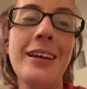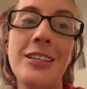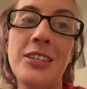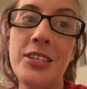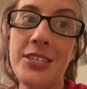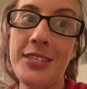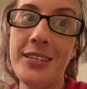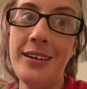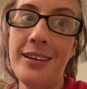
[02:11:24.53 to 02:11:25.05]

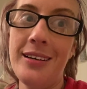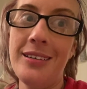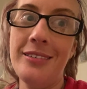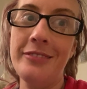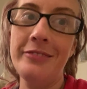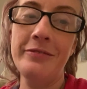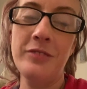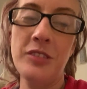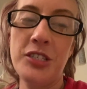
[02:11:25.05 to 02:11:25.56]
sun.
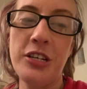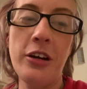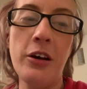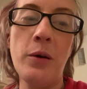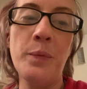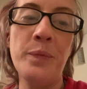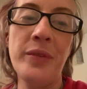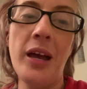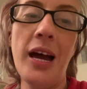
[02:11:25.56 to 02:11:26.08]

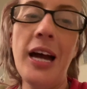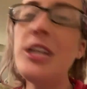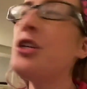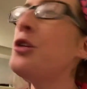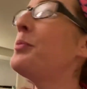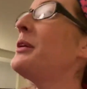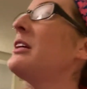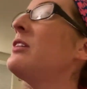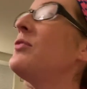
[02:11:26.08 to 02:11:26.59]
So I do
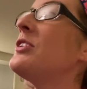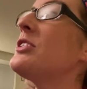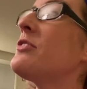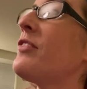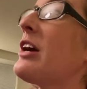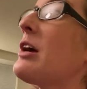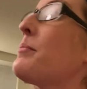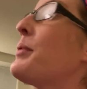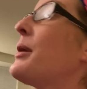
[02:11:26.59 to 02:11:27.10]
believe he's a
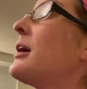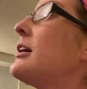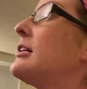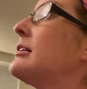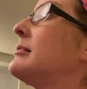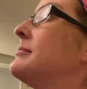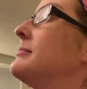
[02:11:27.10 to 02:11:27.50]
vampire.